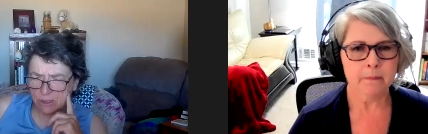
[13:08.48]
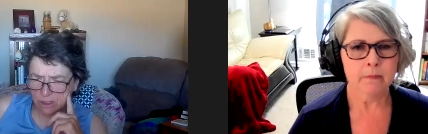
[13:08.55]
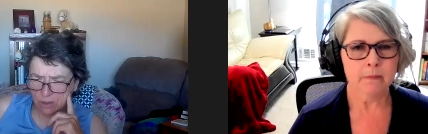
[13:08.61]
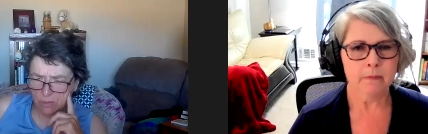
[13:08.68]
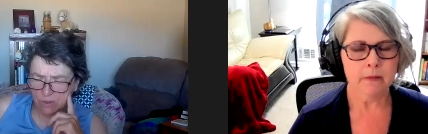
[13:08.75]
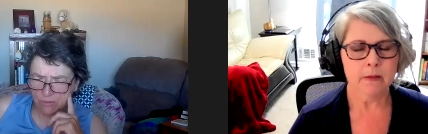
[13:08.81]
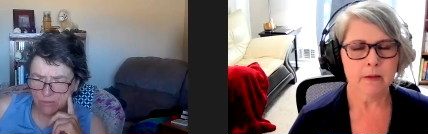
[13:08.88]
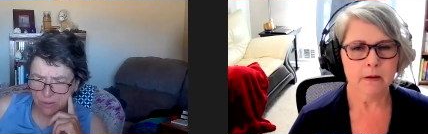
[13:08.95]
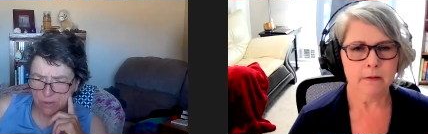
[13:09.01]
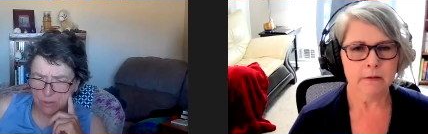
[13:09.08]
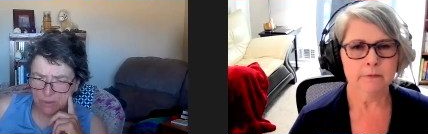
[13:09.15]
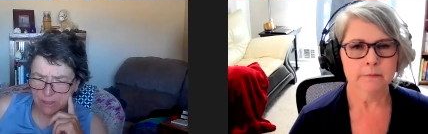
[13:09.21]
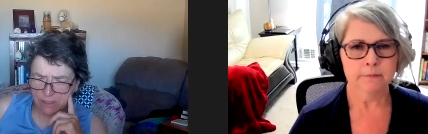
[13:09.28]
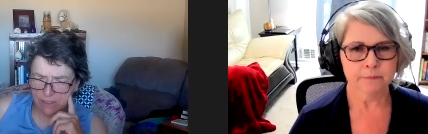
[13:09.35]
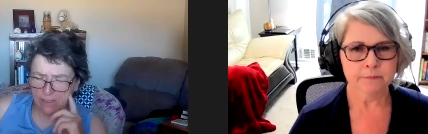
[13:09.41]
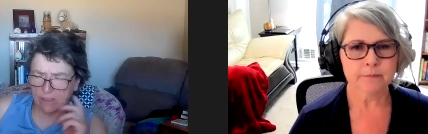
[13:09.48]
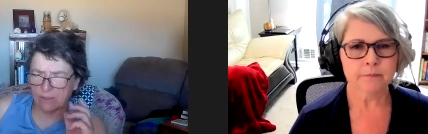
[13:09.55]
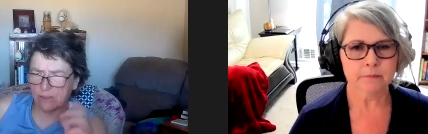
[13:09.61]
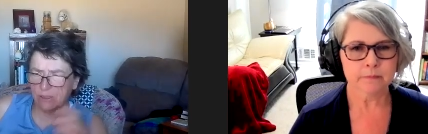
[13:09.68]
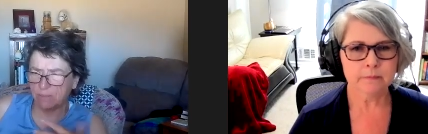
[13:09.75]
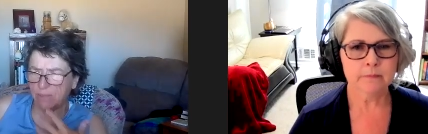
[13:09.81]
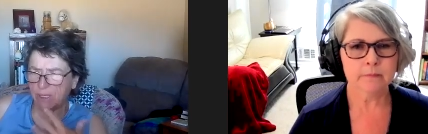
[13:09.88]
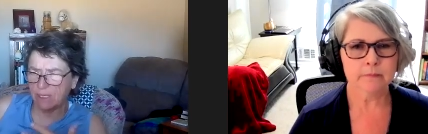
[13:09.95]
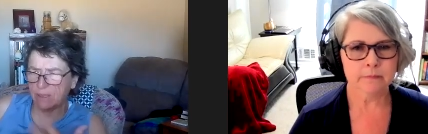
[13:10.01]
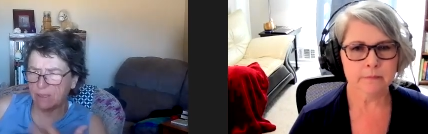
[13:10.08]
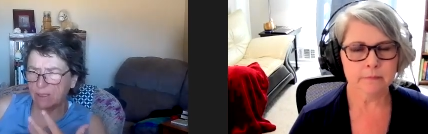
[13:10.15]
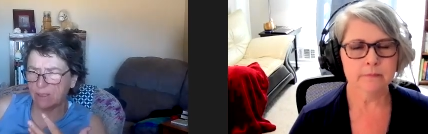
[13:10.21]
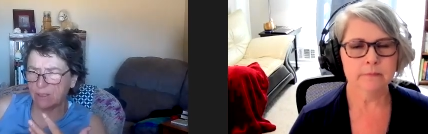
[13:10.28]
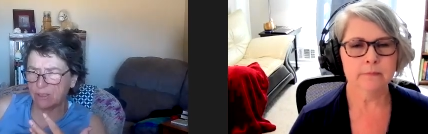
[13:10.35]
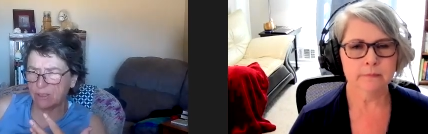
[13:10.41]
Speaker 1: determined from the beginning to
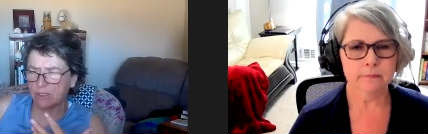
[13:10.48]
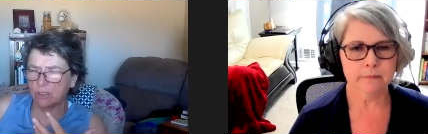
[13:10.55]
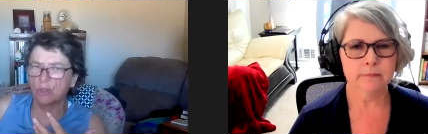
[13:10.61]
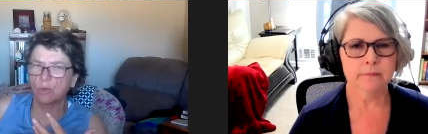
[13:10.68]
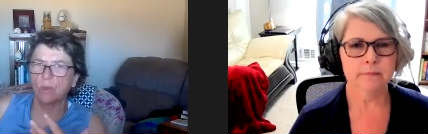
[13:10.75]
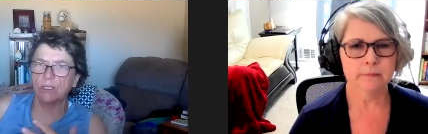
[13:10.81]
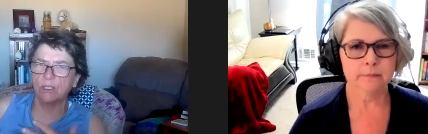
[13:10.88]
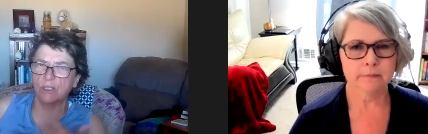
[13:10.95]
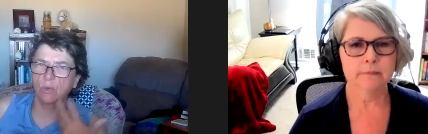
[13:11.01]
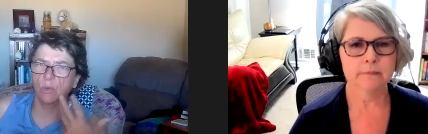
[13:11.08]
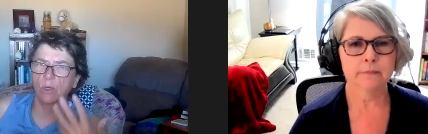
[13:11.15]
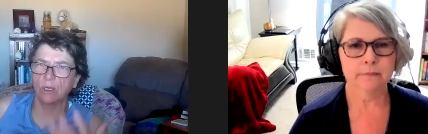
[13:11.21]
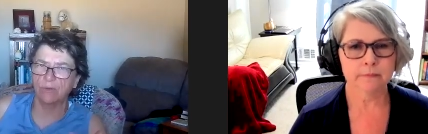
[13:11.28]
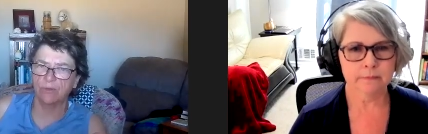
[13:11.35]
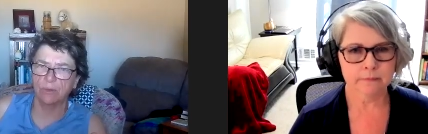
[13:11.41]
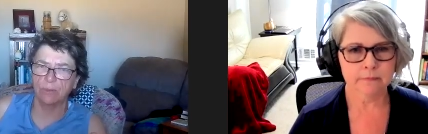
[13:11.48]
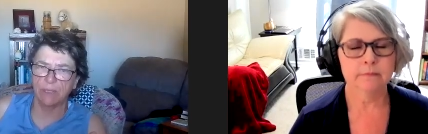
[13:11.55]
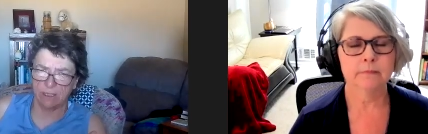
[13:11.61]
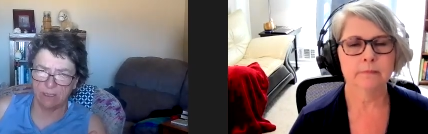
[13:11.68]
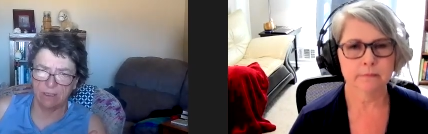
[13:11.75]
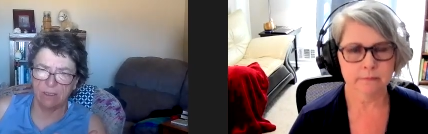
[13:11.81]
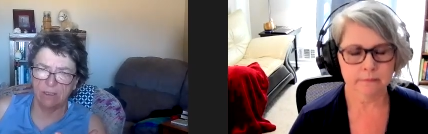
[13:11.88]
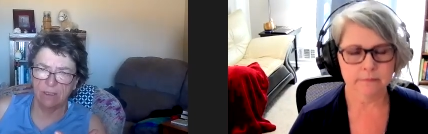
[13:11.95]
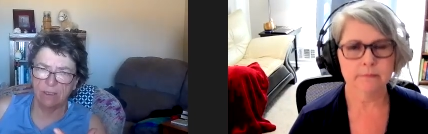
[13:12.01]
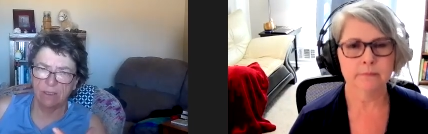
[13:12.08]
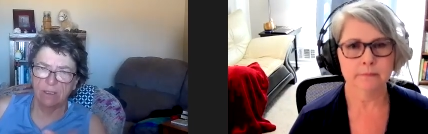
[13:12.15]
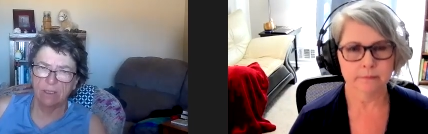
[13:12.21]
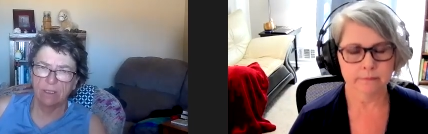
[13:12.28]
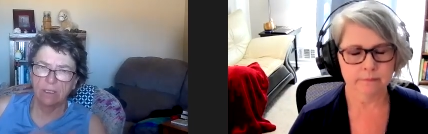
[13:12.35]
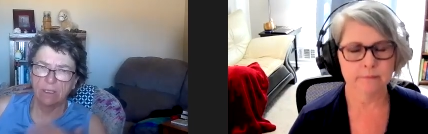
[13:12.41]
make this situation work for me.
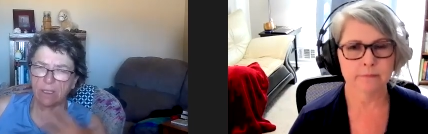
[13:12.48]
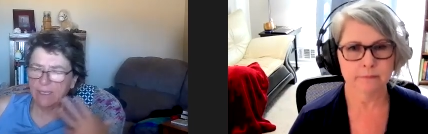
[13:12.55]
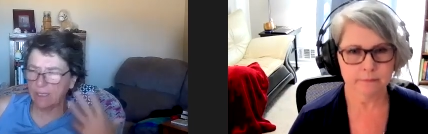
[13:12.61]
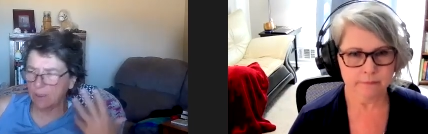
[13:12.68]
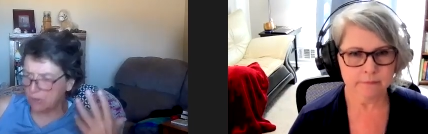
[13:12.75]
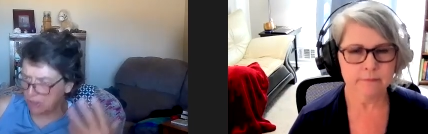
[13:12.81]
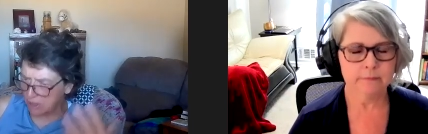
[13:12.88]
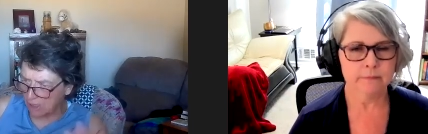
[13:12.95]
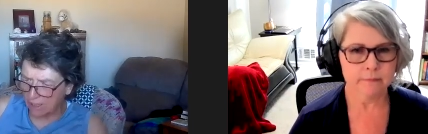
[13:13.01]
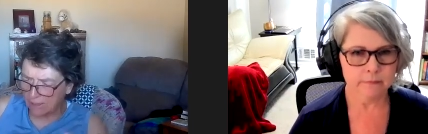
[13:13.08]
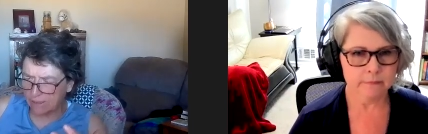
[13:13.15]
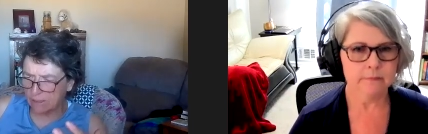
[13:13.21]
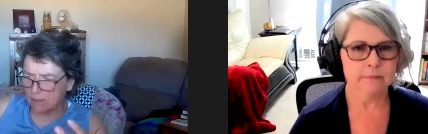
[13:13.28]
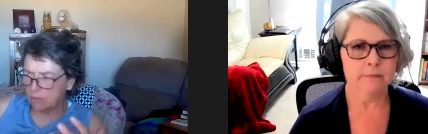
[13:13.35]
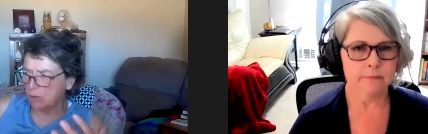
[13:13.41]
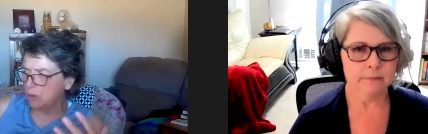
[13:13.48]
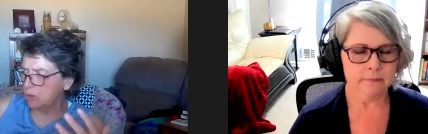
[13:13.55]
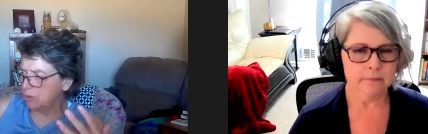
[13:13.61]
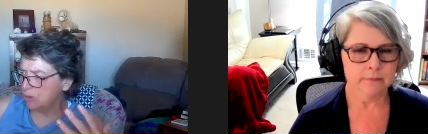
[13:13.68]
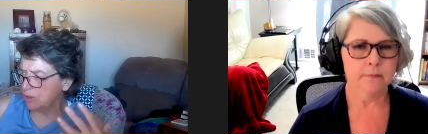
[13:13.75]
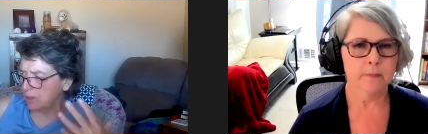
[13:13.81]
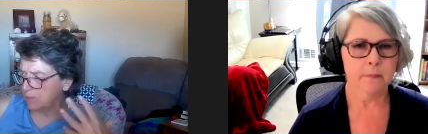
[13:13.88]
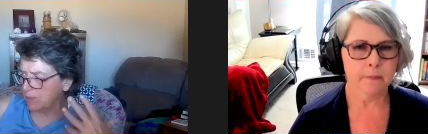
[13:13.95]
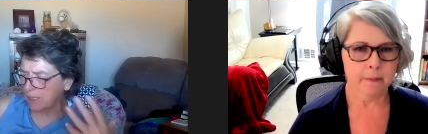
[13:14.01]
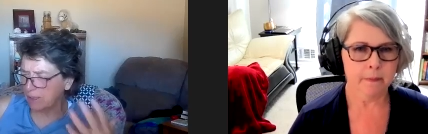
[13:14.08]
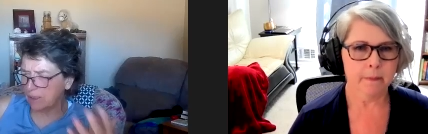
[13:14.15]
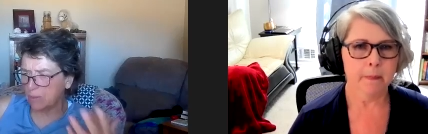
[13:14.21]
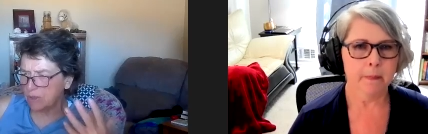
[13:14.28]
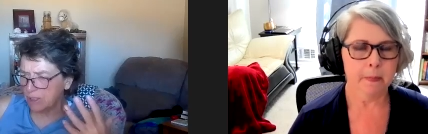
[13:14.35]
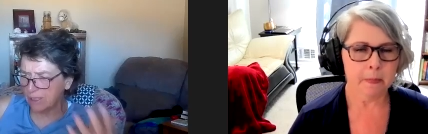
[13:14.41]
Mm-hmm. Like I was not going to use I'm
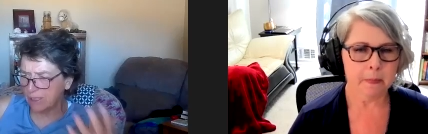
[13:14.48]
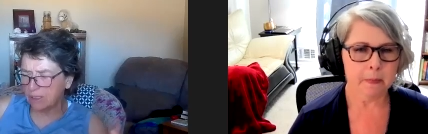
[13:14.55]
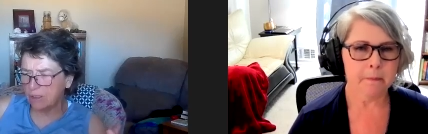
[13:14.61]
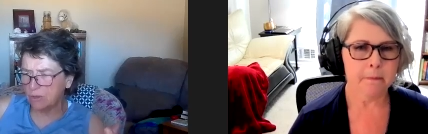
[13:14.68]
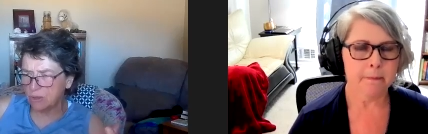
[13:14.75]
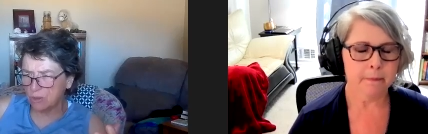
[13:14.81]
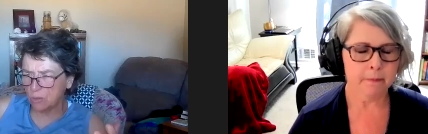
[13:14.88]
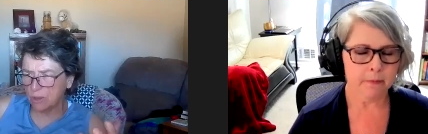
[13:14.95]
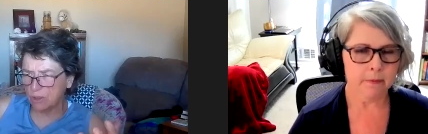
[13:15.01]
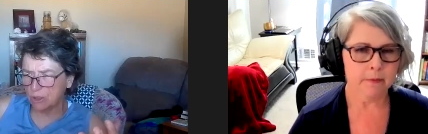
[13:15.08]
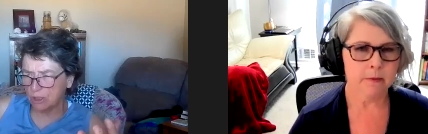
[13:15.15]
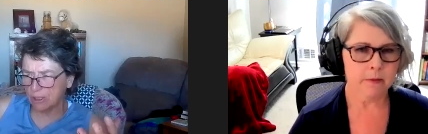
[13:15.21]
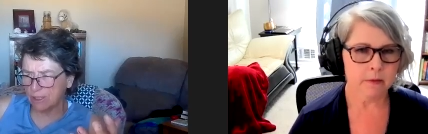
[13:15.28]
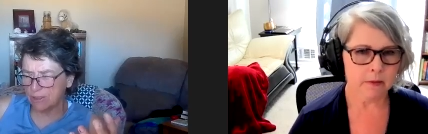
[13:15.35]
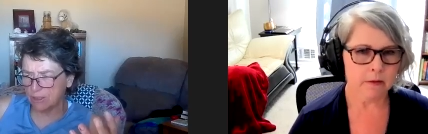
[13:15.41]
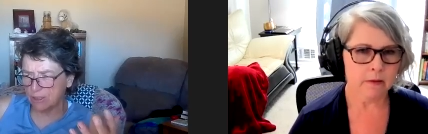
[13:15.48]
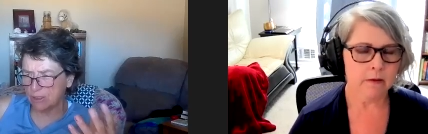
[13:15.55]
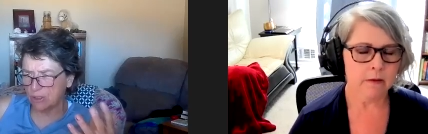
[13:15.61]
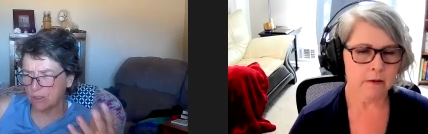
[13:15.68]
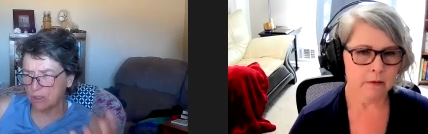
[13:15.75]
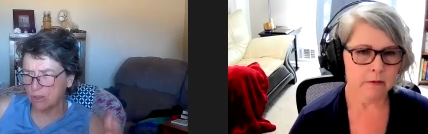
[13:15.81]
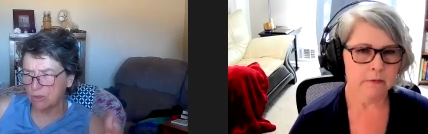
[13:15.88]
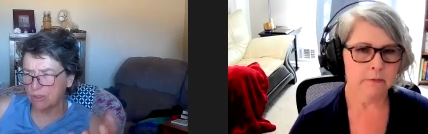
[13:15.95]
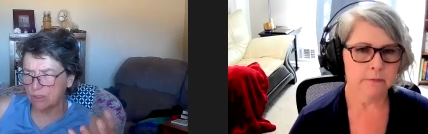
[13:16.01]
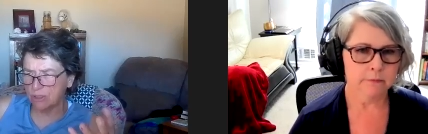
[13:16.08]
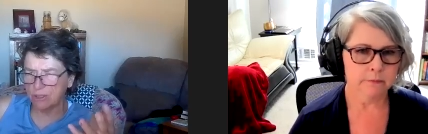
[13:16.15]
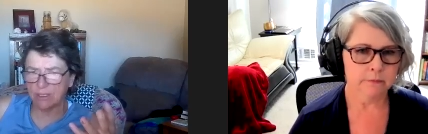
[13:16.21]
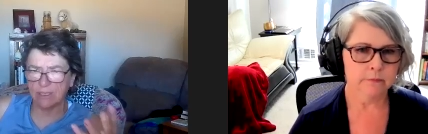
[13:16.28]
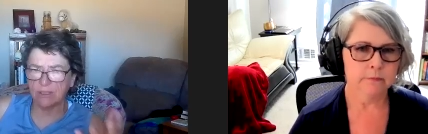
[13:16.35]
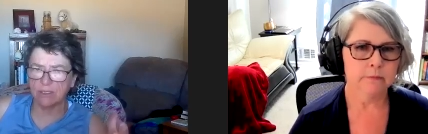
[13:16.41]
not I was not going to use the wheelchair as an
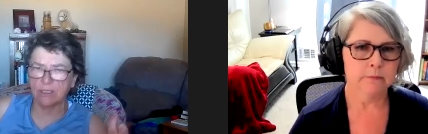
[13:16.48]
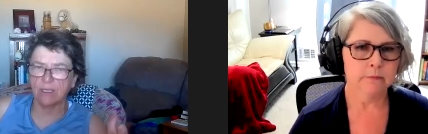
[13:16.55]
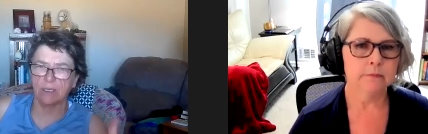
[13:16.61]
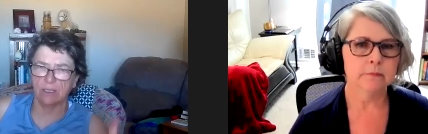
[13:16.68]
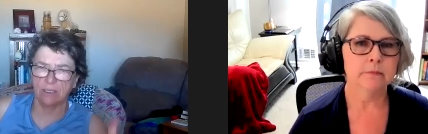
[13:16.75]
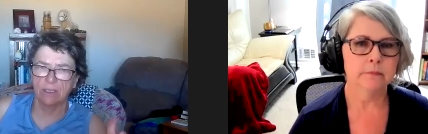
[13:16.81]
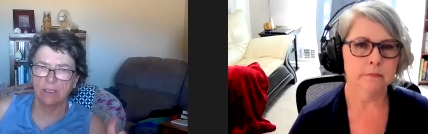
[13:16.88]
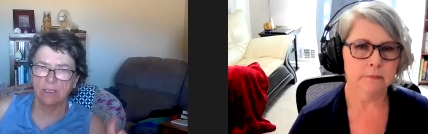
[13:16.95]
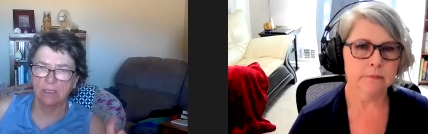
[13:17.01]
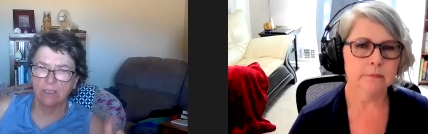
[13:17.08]
excuse to stay stuck.